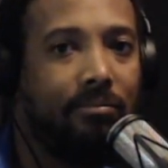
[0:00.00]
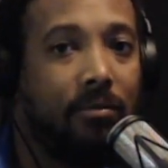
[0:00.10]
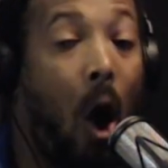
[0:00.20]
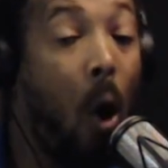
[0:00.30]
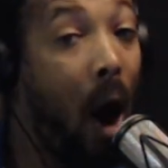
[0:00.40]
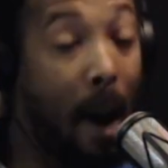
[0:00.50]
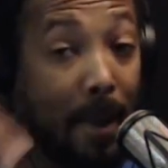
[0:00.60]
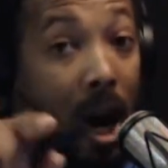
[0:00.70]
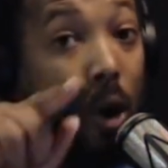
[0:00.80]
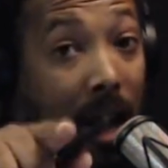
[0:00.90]
Oh, I'm
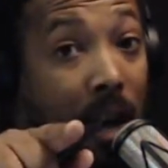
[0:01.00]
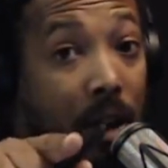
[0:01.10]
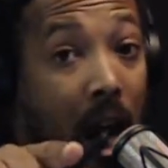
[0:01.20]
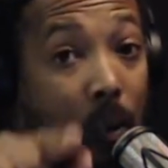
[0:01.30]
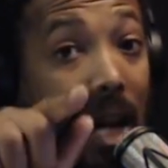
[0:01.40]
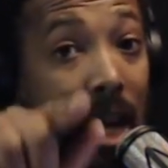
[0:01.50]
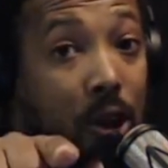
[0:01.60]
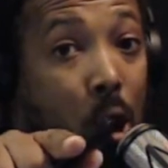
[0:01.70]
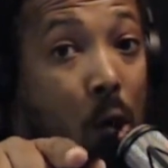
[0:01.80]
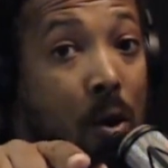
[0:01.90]
gonna go down there, and when I
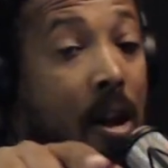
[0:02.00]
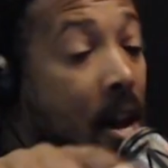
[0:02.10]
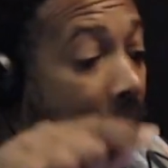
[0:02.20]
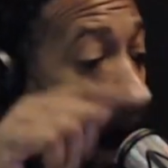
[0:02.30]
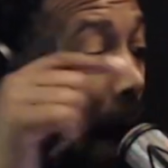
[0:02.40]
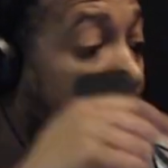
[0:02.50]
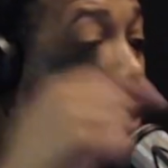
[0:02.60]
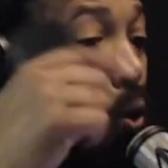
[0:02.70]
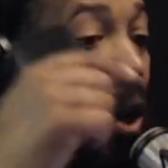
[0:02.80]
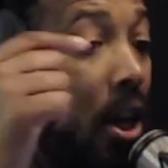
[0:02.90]
do, I'm
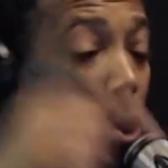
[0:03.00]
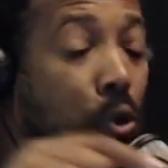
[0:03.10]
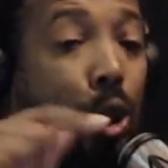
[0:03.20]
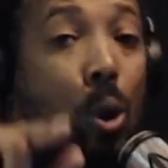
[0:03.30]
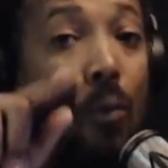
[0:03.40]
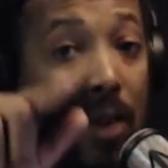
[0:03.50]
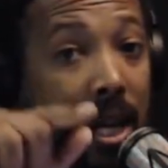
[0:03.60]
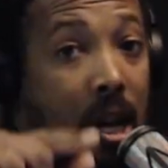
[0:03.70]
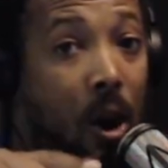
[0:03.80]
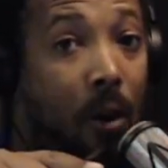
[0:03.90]
gonna do a YouTube
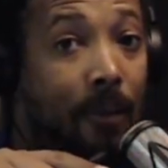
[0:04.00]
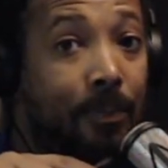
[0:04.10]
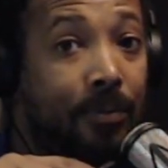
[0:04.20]
video.